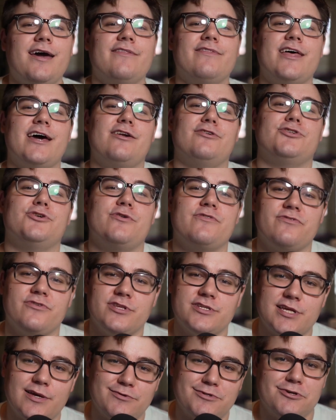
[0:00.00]
that'll do it for
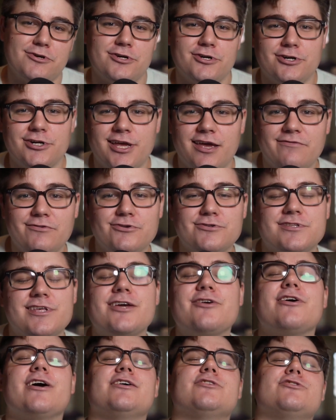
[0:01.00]
this episode of Nerd Cave News.
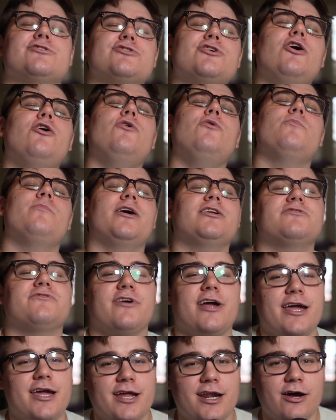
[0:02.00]
Thank you guys so much for
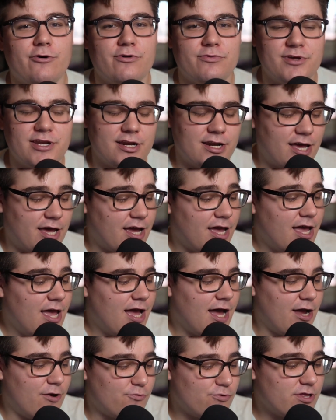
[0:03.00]
hanging out with me today.
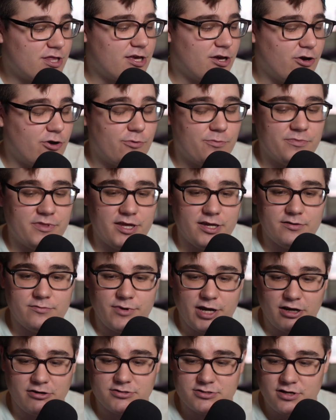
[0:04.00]
I really hope that
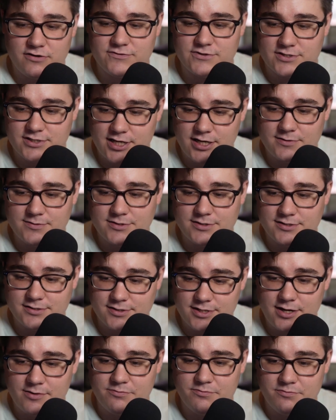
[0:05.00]
Microsoft decides to
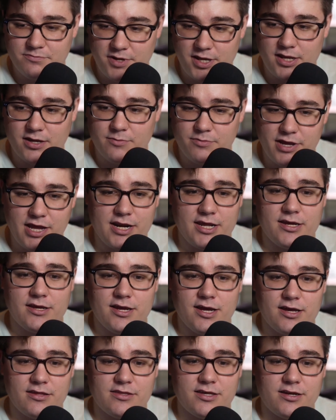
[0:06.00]
stop being petty
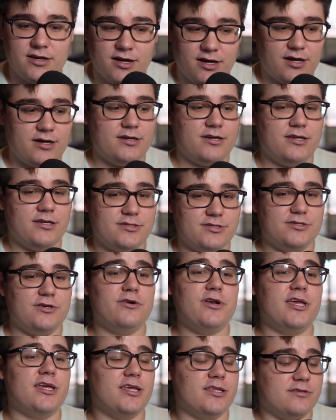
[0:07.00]
and that Honda and
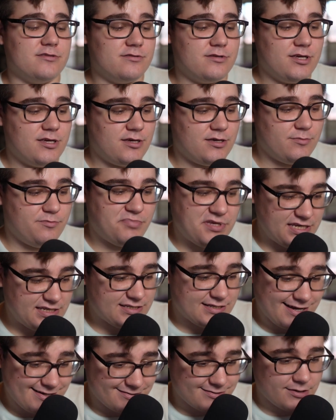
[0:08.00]
Sony can beat
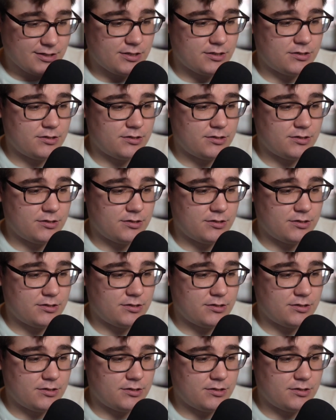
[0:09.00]
Tesla,